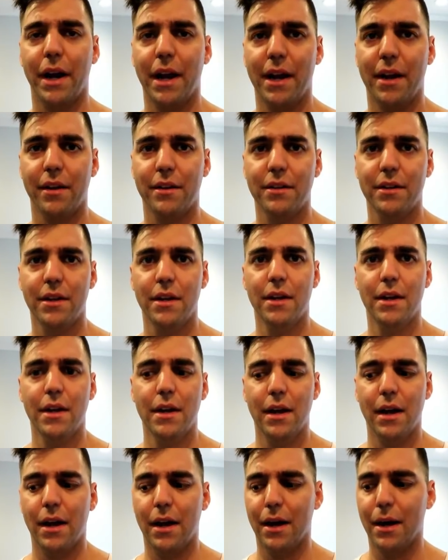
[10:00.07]
hand.
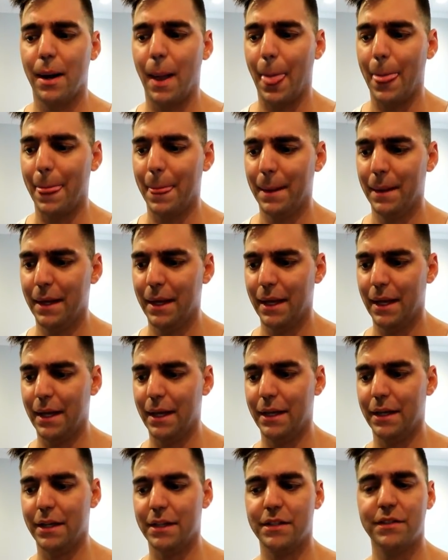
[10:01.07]

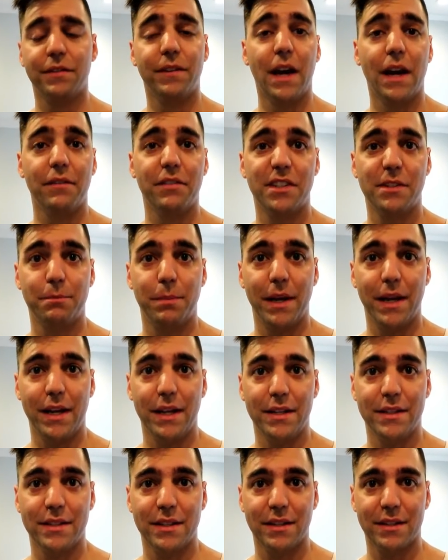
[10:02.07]
It is 5 of
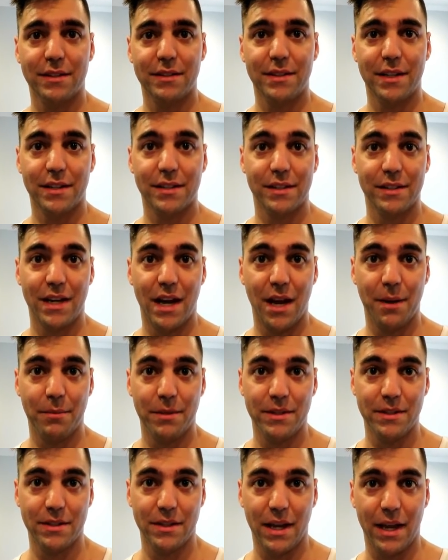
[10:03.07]
spades, 6 of
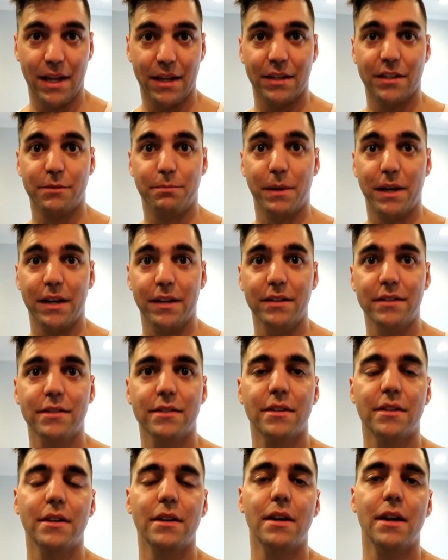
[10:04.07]
diamonds, 8 of
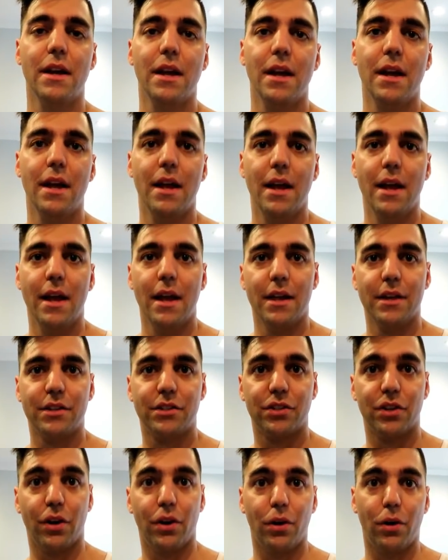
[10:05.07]
spades.
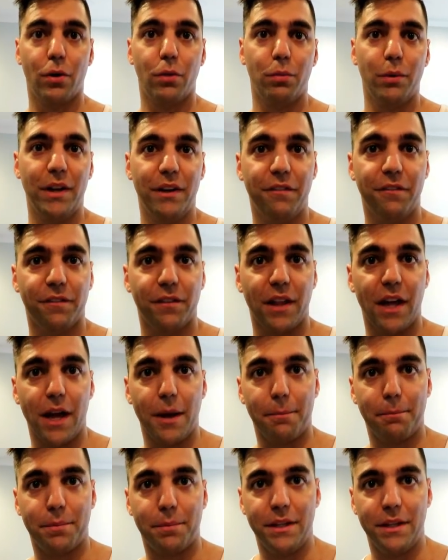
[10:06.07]
So we
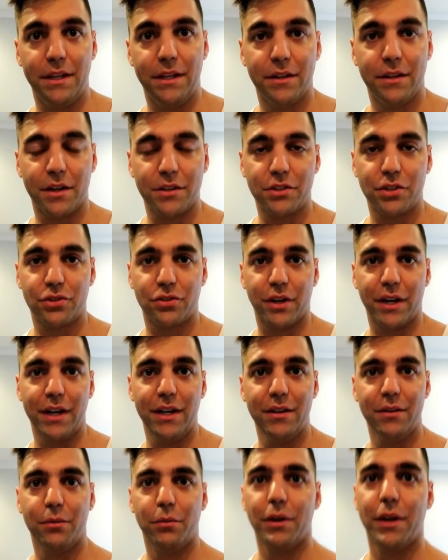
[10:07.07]
flop the nut
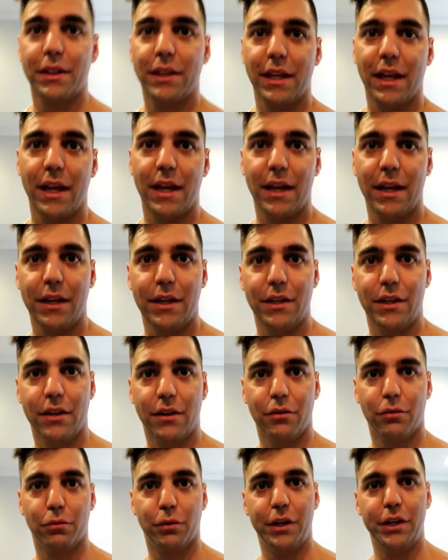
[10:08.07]
straight with
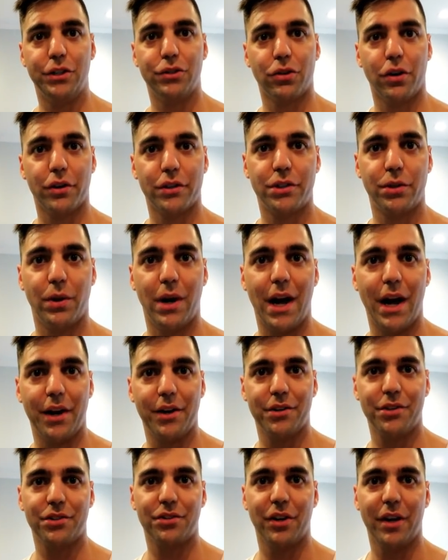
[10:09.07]
a redraw to a
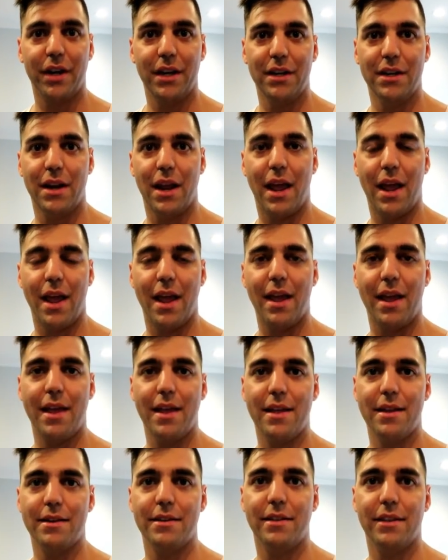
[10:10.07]
higher straight
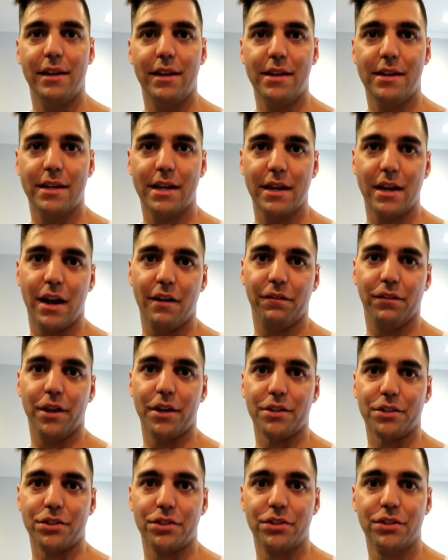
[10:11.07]
and the king high
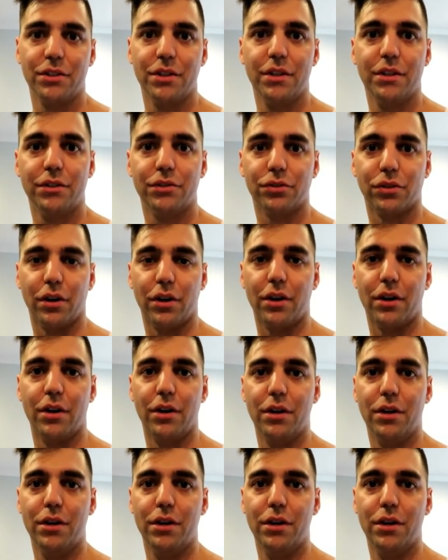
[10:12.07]
flush draw.